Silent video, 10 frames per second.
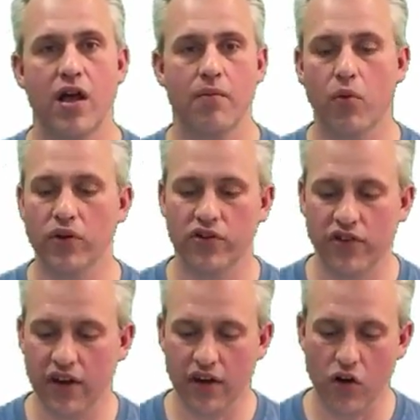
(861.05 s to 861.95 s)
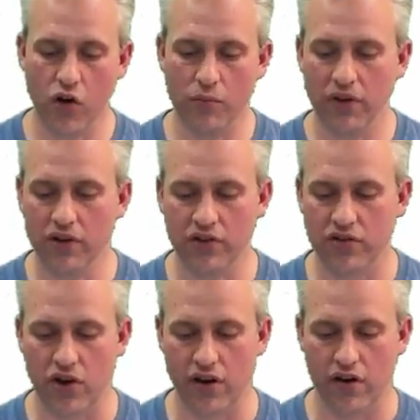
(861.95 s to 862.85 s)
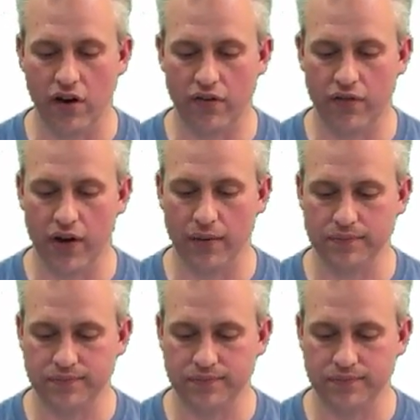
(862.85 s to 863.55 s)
But when you're sitting at home, you can just turn it off, right?